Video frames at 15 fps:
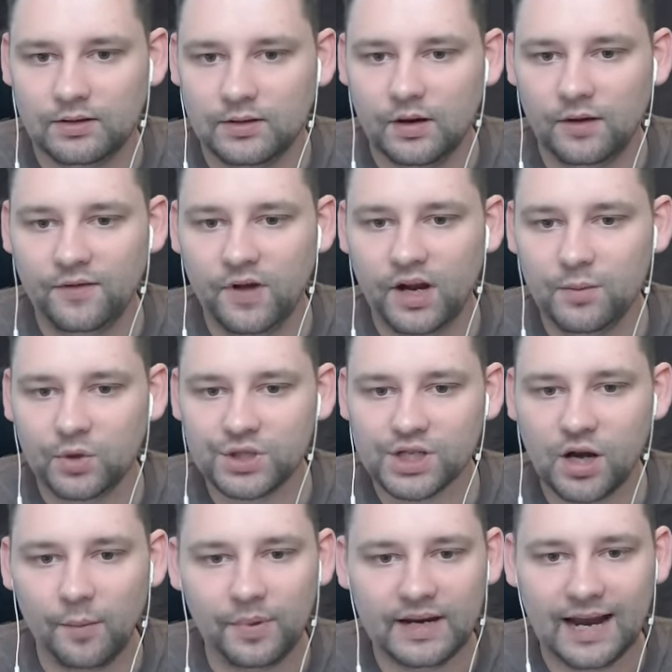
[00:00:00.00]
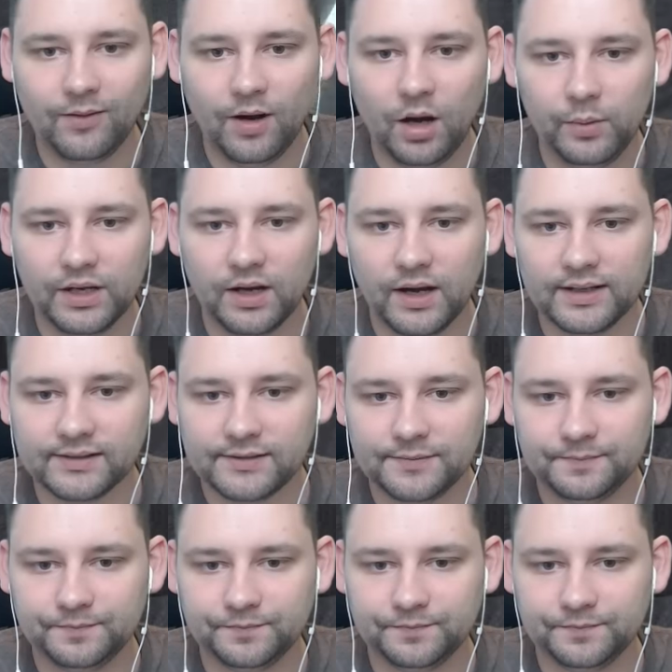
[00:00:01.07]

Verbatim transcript: Not finding much copper now, are we, guys?